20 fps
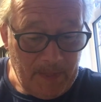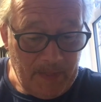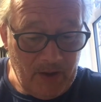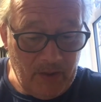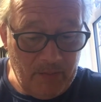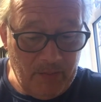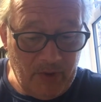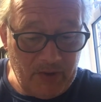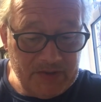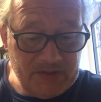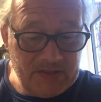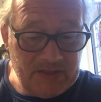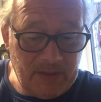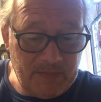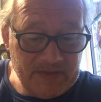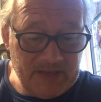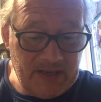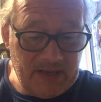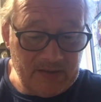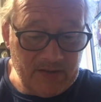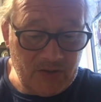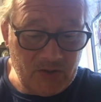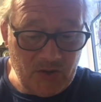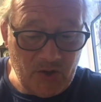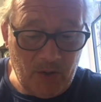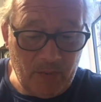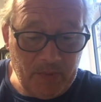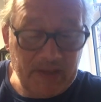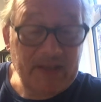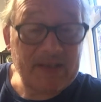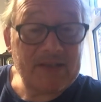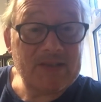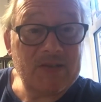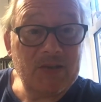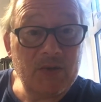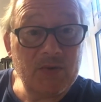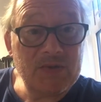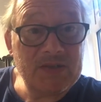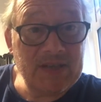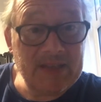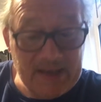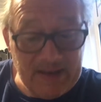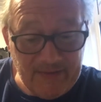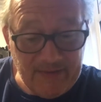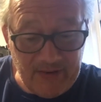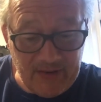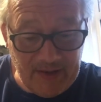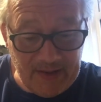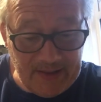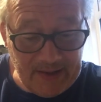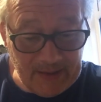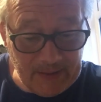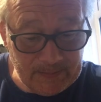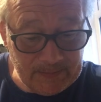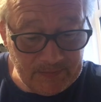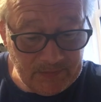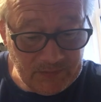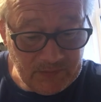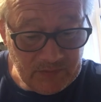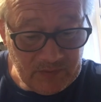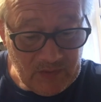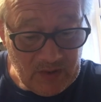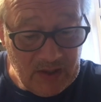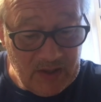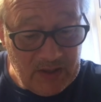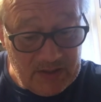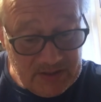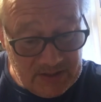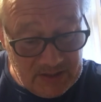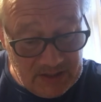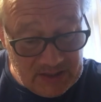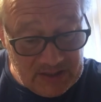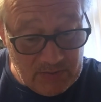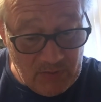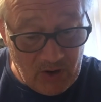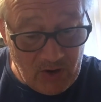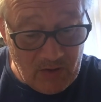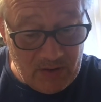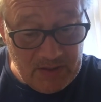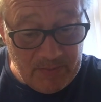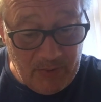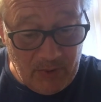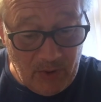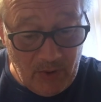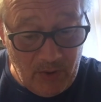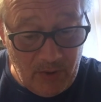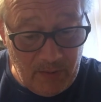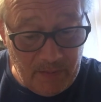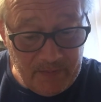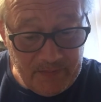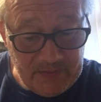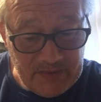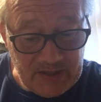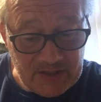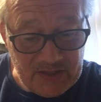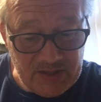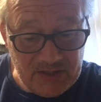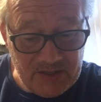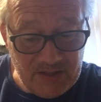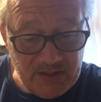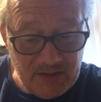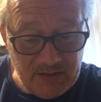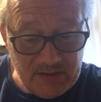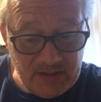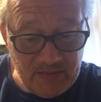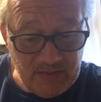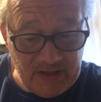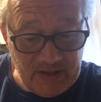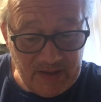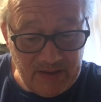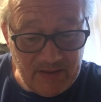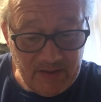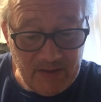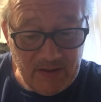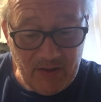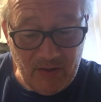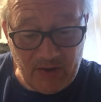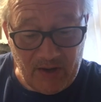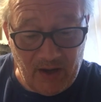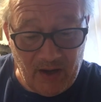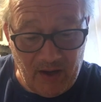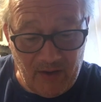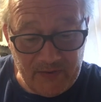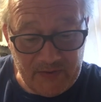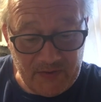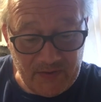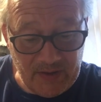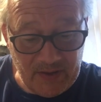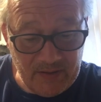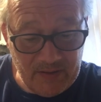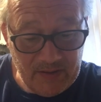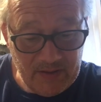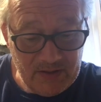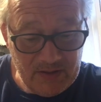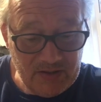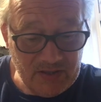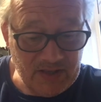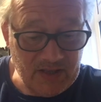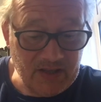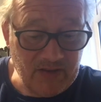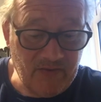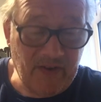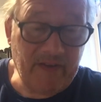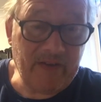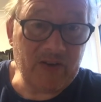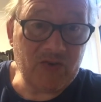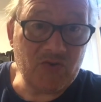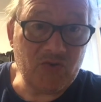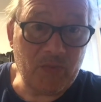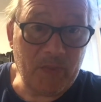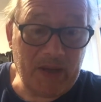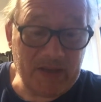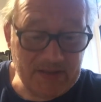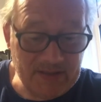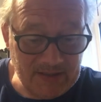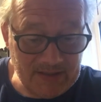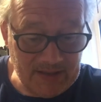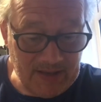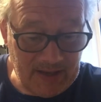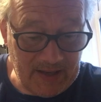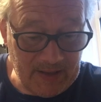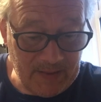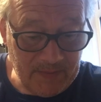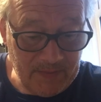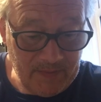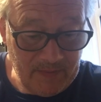Her boss steps out of the shop and lets Lucy leave early. See you tomorrow on the ball. Then she turns to me. Look after her. She had a very traumatic day.